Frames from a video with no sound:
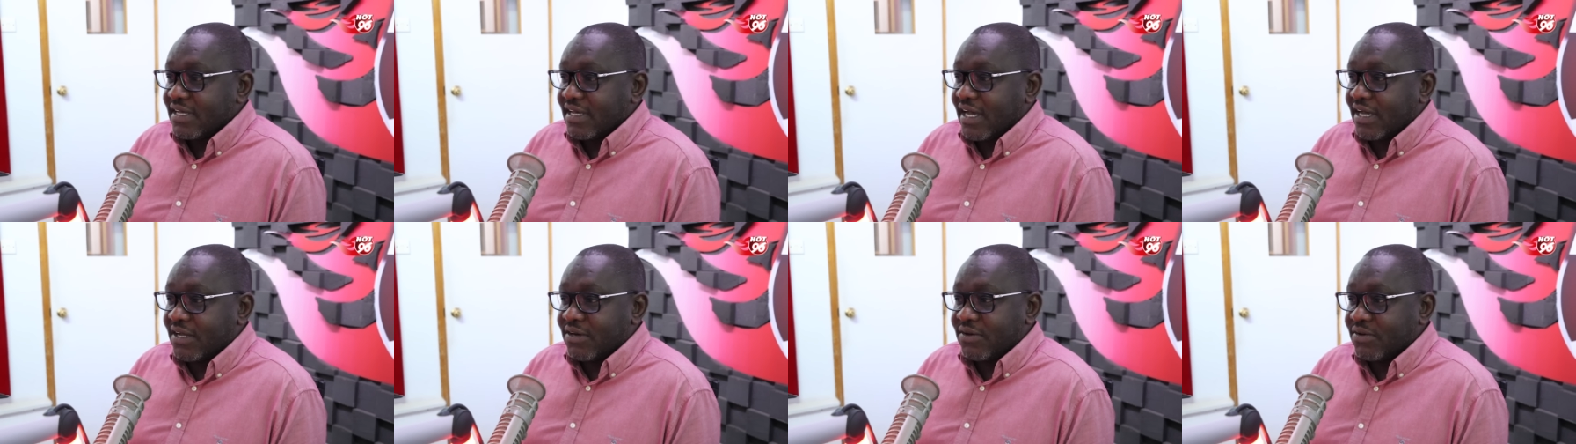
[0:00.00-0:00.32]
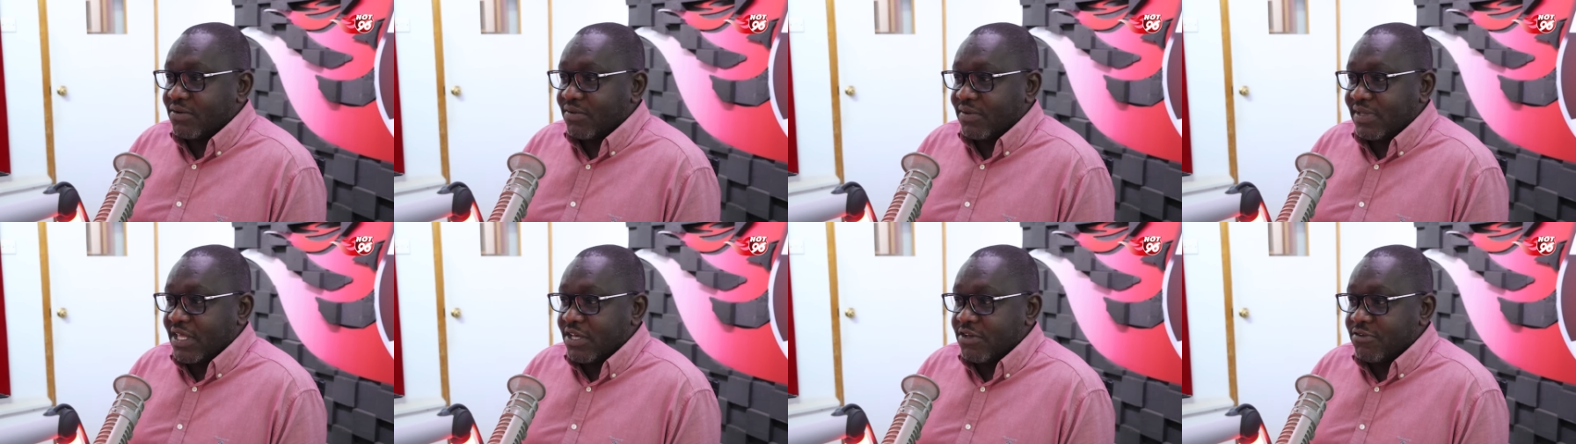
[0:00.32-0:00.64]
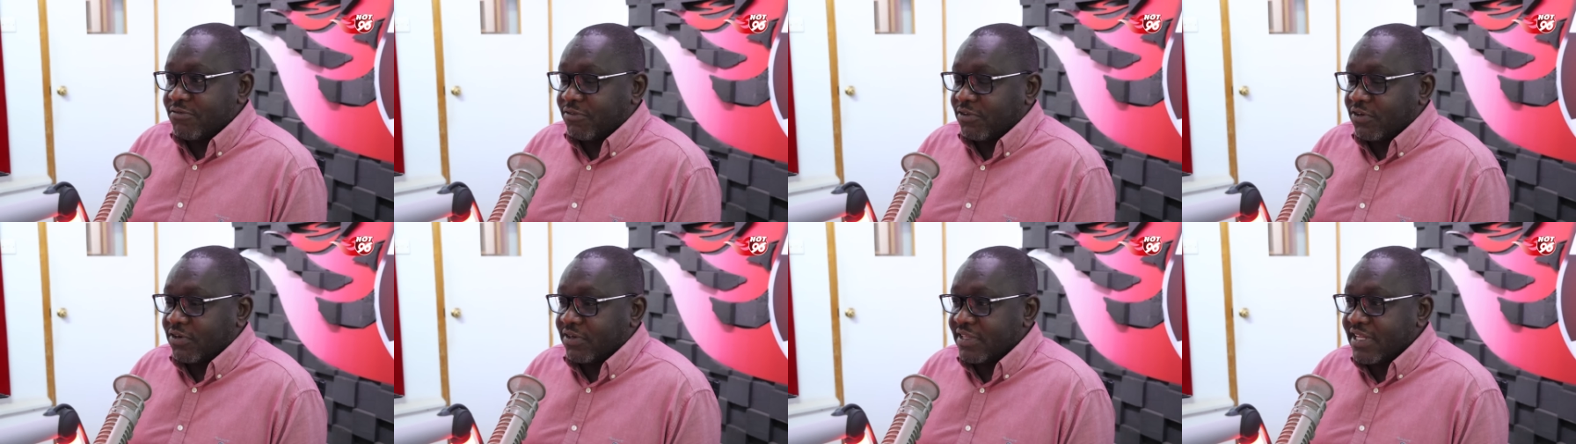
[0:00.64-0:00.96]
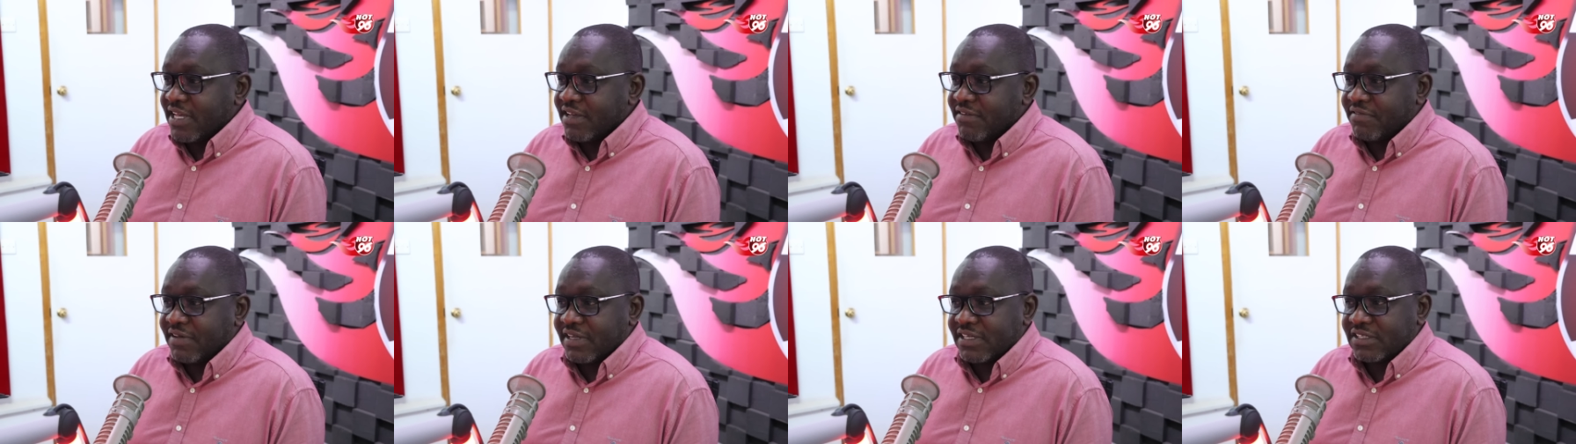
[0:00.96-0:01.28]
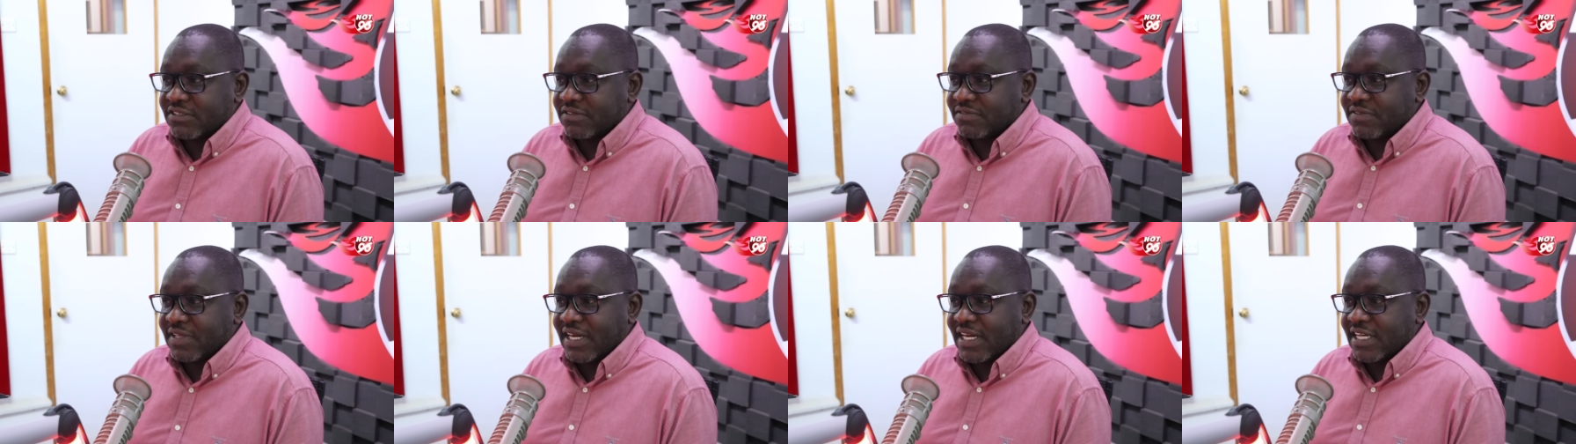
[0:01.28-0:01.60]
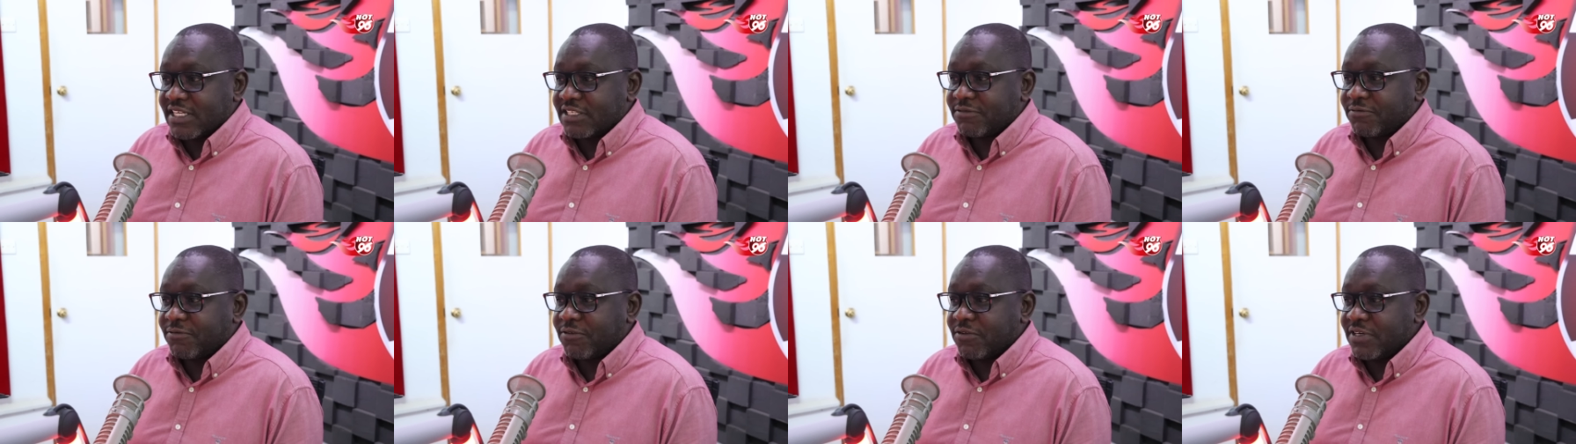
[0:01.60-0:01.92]
I don't know whether you follow the events of the
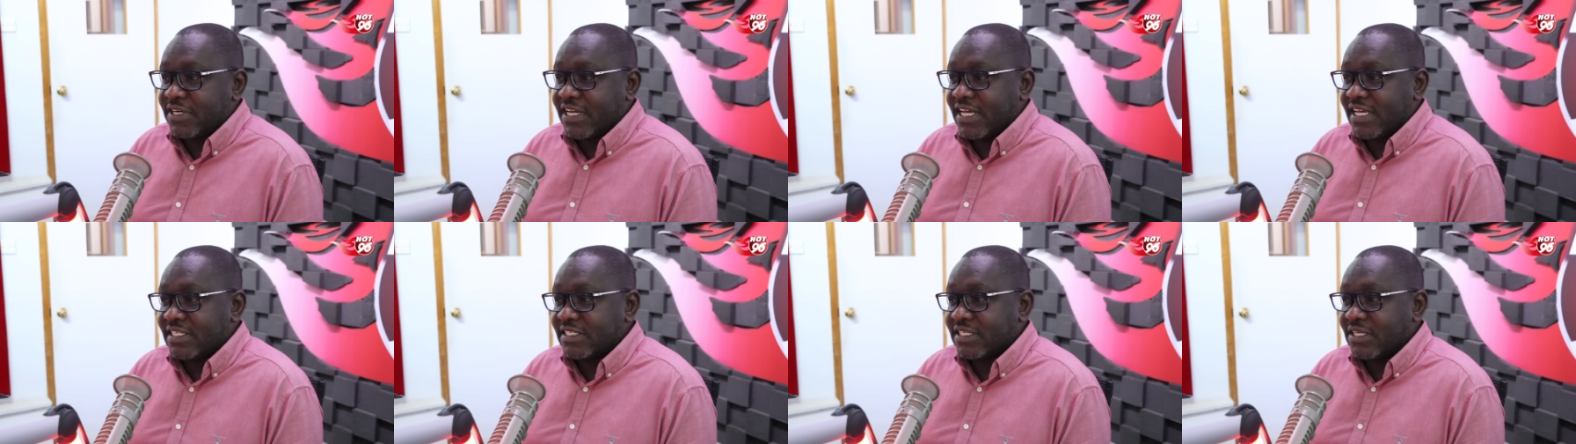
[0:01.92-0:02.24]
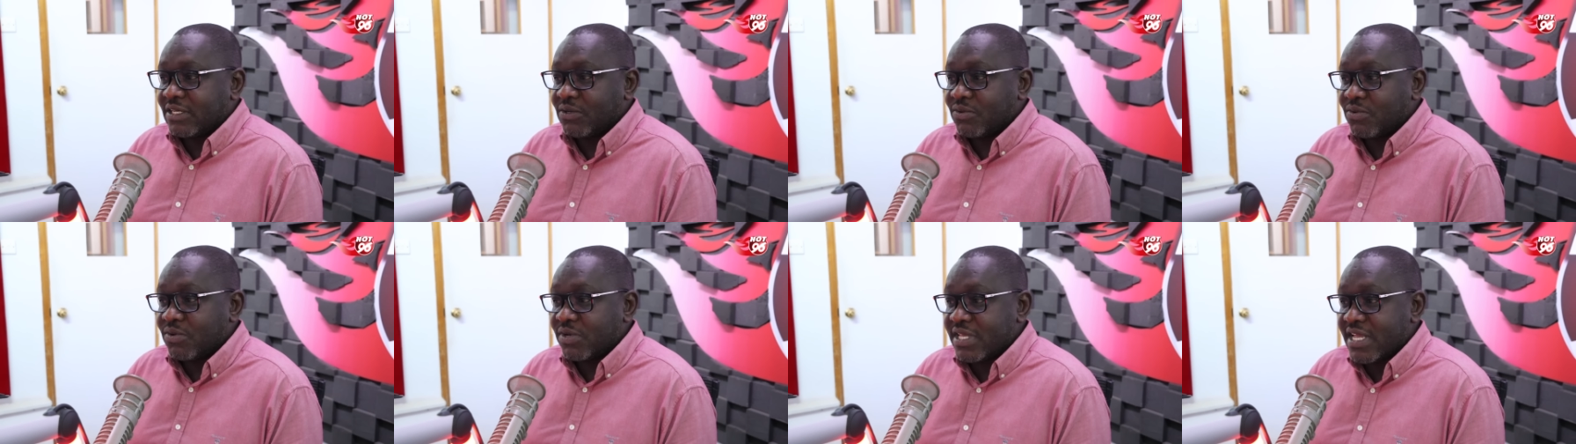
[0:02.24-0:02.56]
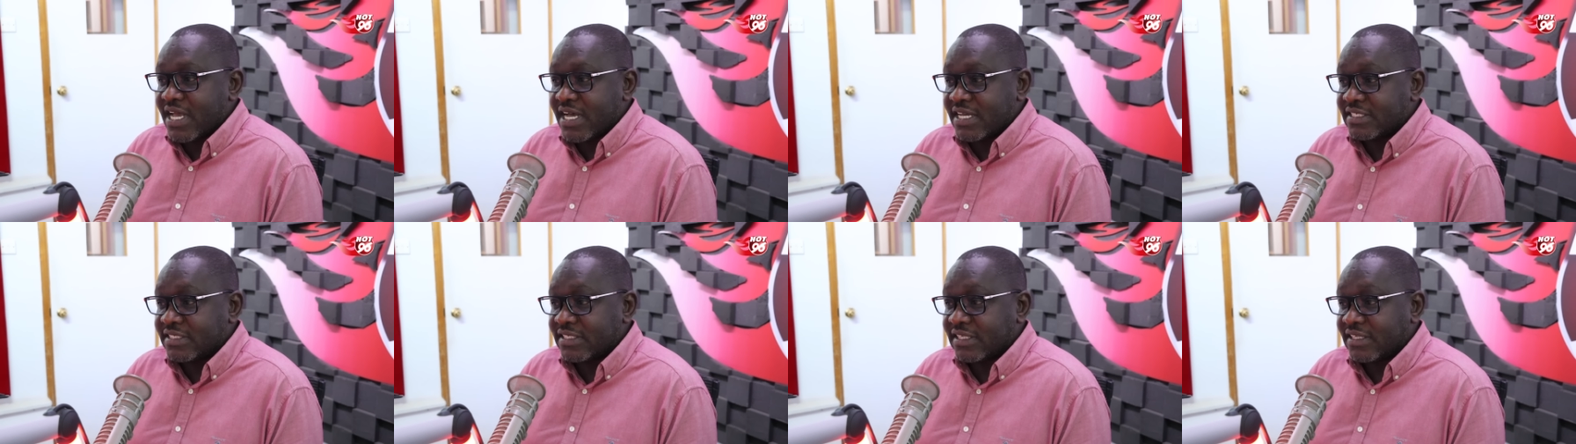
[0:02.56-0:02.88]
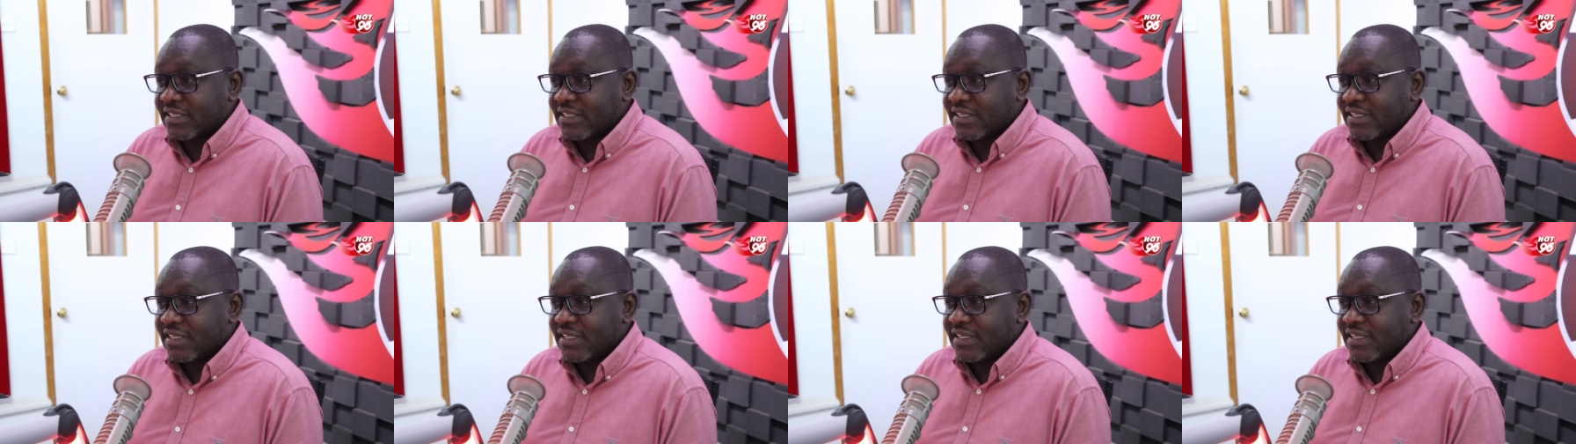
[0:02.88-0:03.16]
last four days in Luo Nyanza.